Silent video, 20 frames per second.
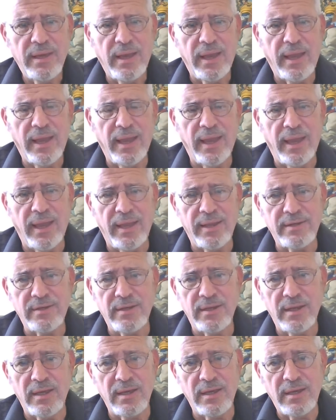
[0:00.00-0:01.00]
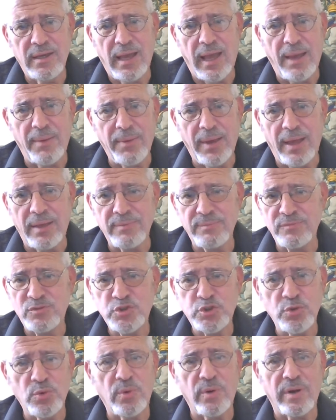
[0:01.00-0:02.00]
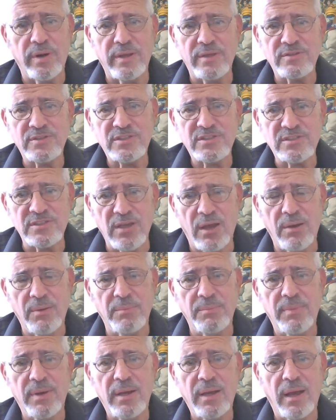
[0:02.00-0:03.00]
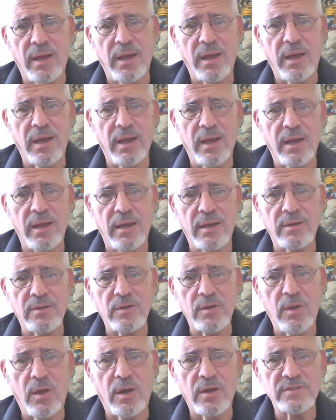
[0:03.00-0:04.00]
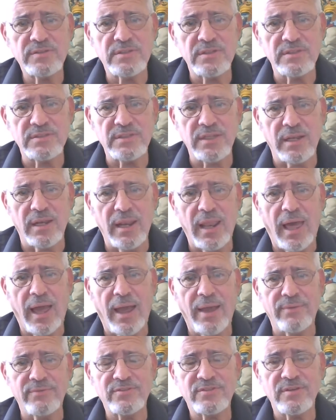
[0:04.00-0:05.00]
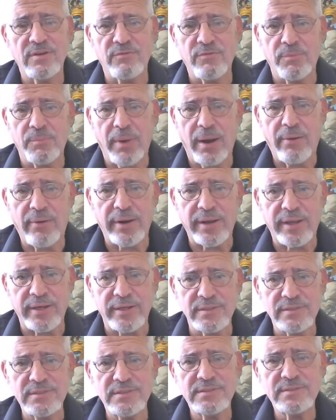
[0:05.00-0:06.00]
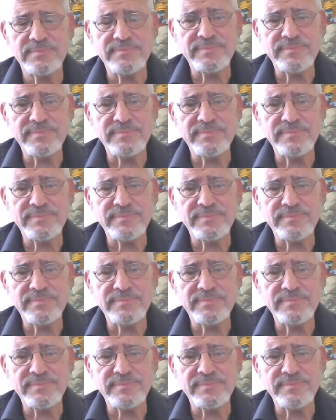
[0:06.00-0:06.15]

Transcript: and I'm sure some losses in lives of Americans,